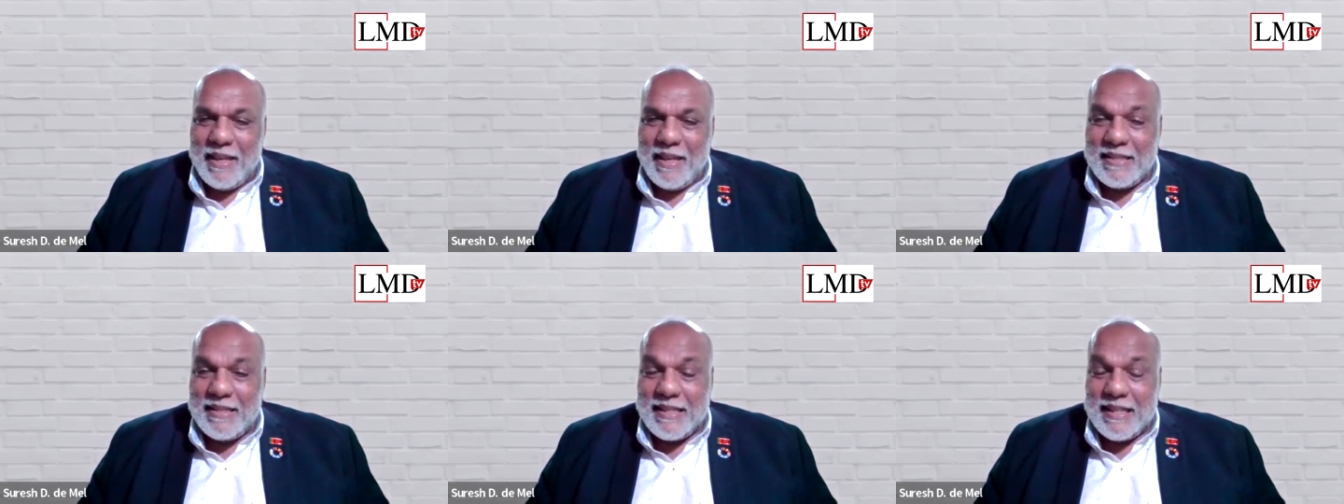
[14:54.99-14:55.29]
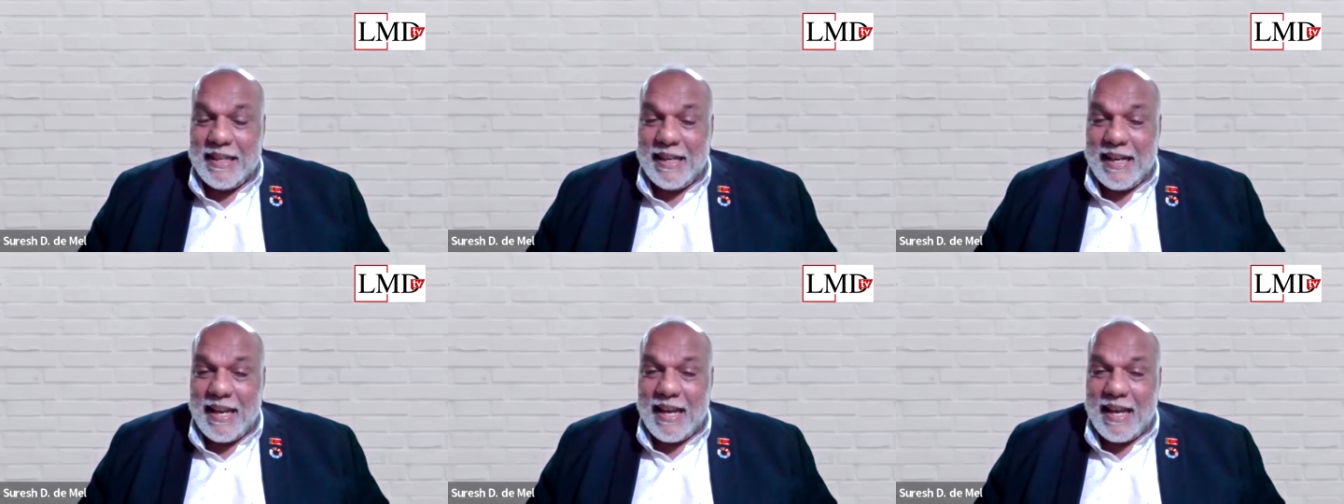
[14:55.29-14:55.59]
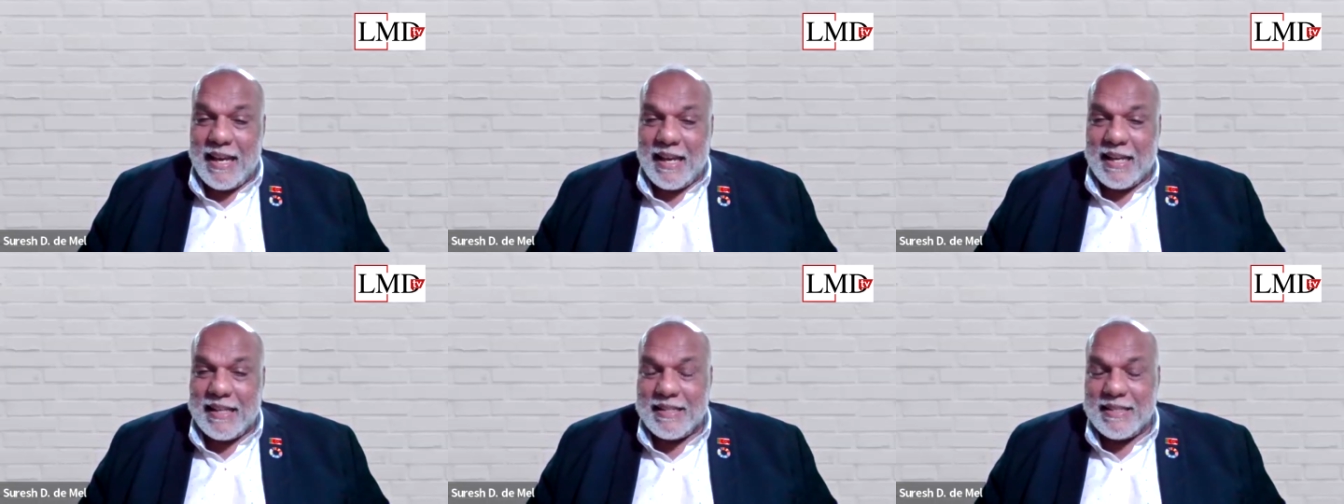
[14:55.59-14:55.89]
Then Sri
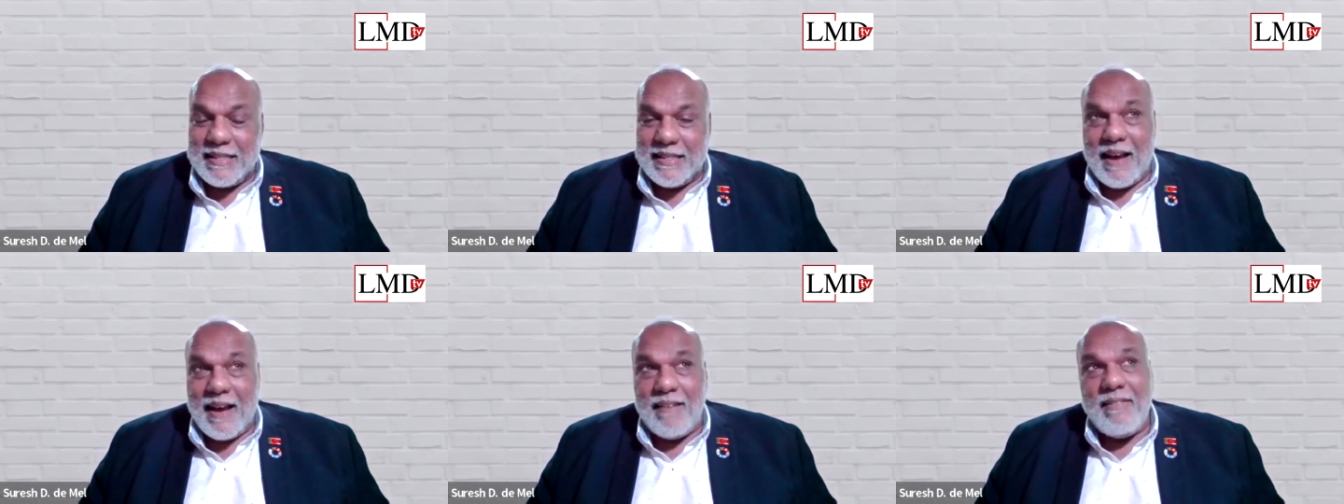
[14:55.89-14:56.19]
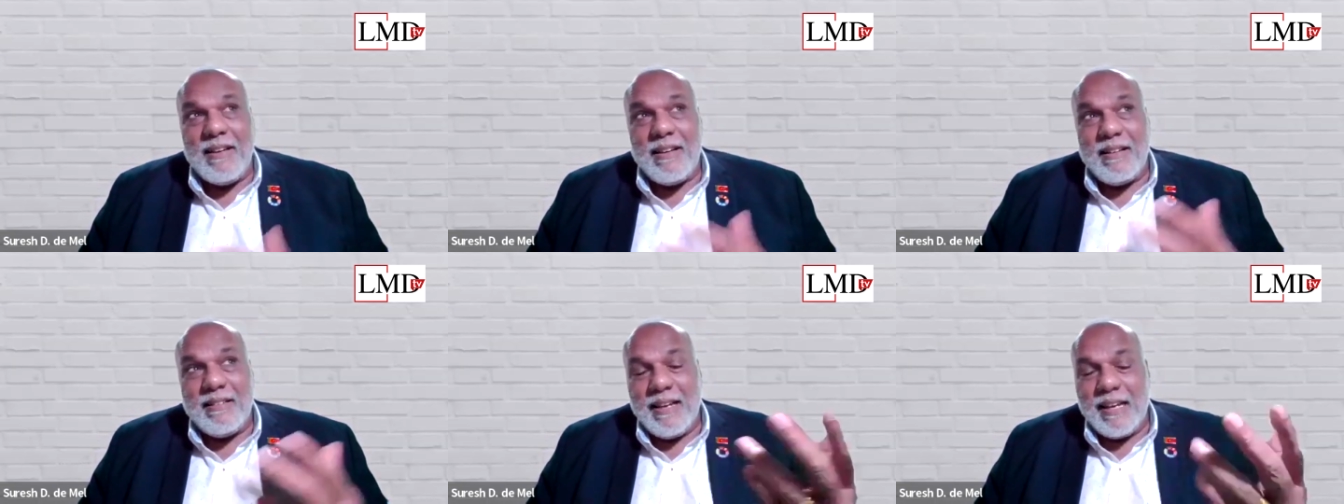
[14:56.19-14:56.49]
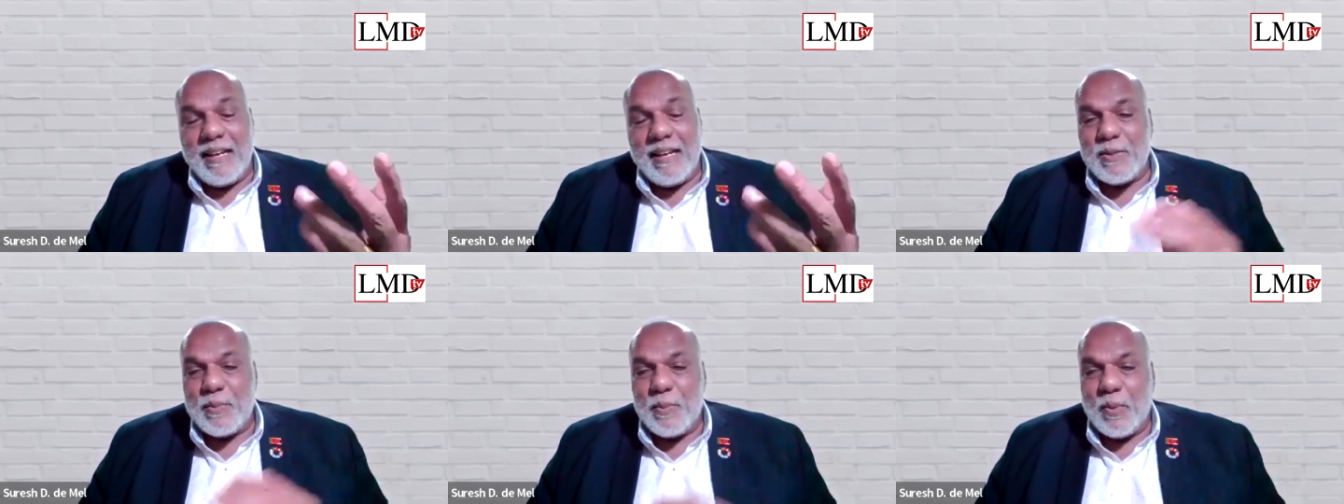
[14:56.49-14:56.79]
Lanka's our
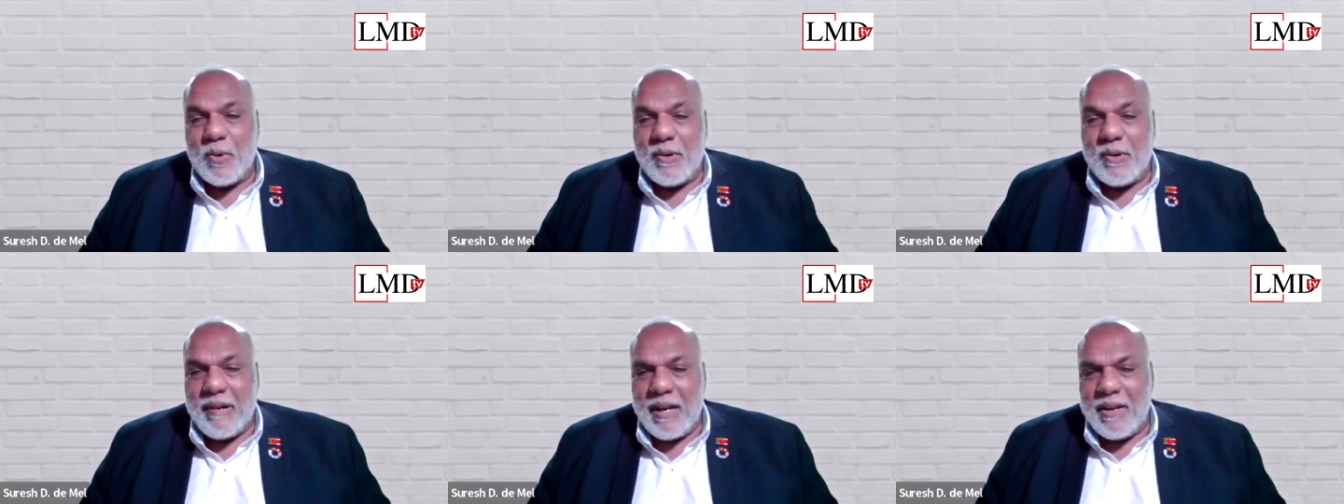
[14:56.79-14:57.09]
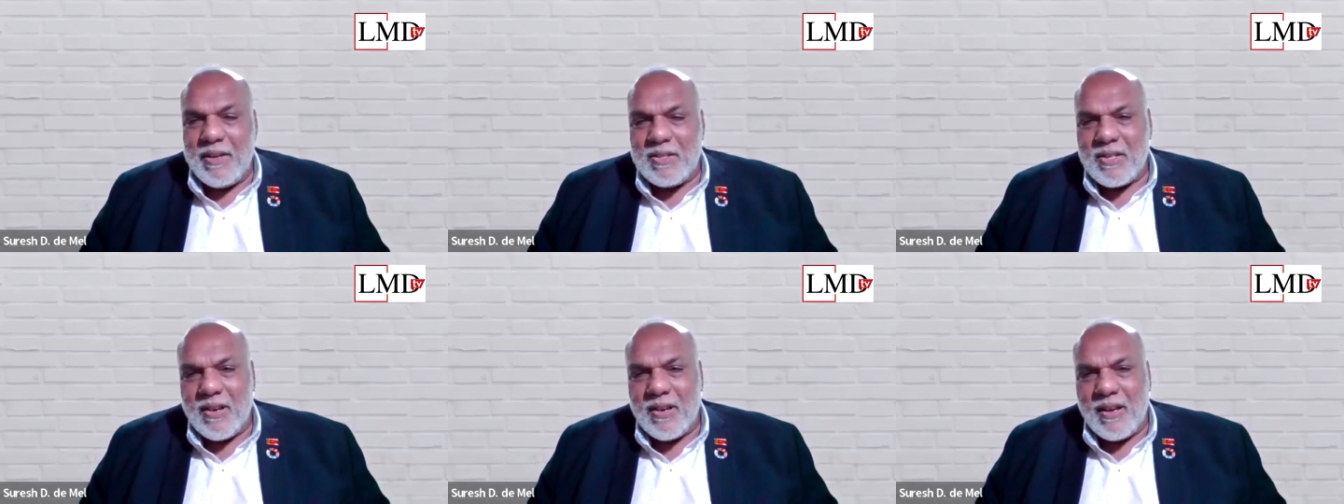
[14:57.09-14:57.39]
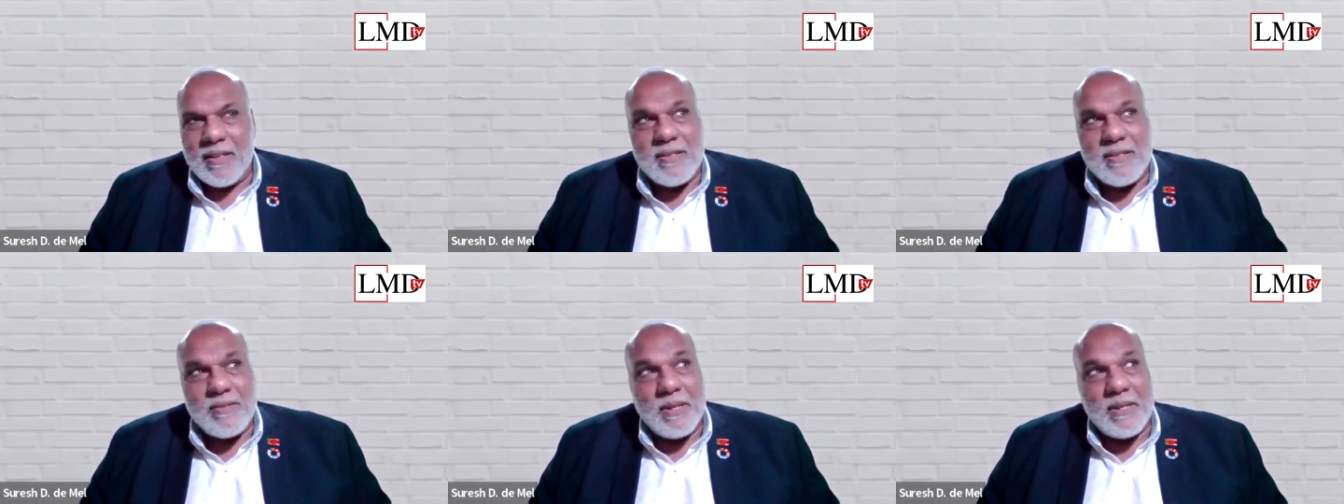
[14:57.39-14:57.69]
export
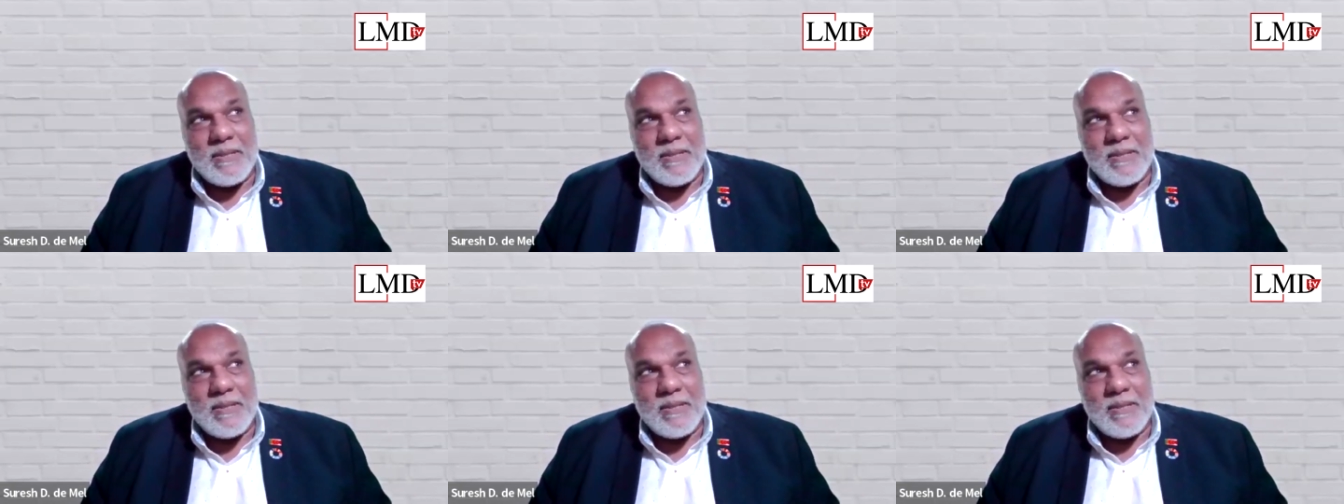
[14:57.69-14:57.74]
renaissance,